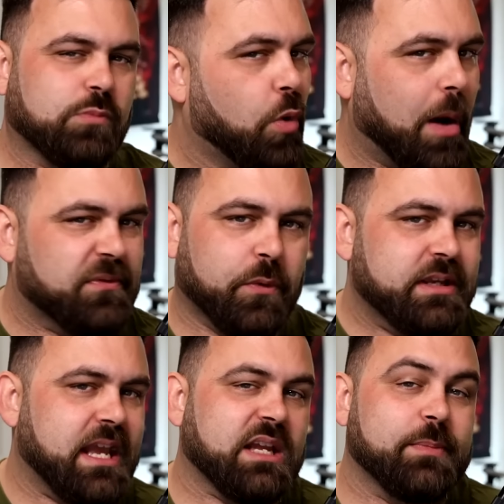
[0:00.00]
Warhammer
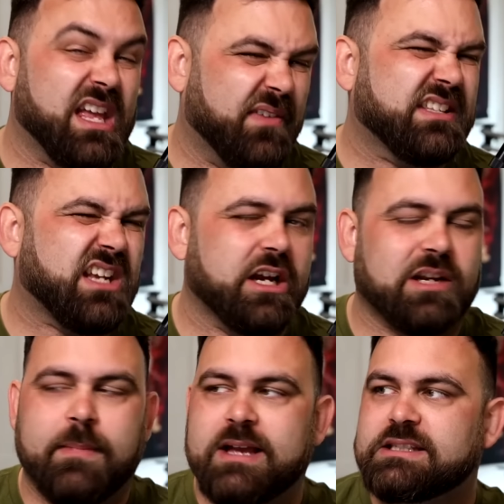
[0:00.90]
forty K competitive is
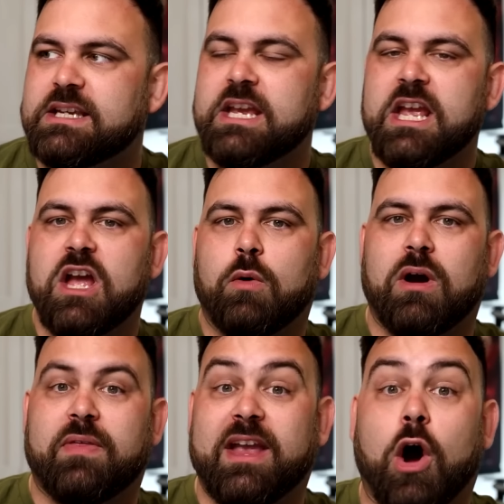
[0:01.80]
kind of messy,
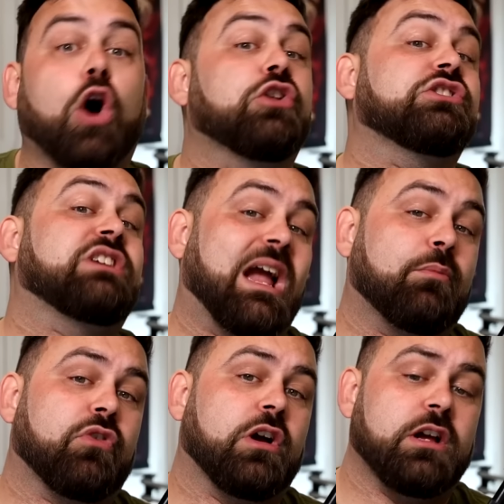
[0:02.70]
where they, on
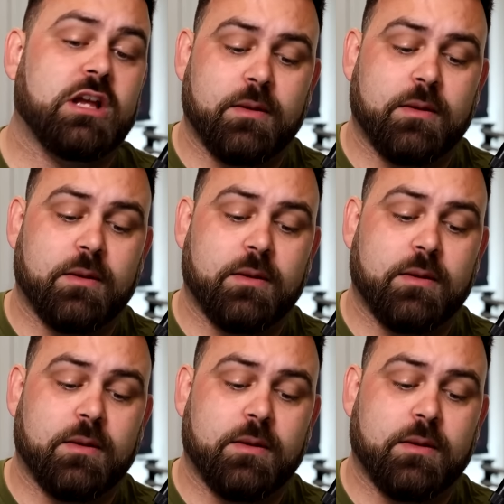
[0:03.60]
camera,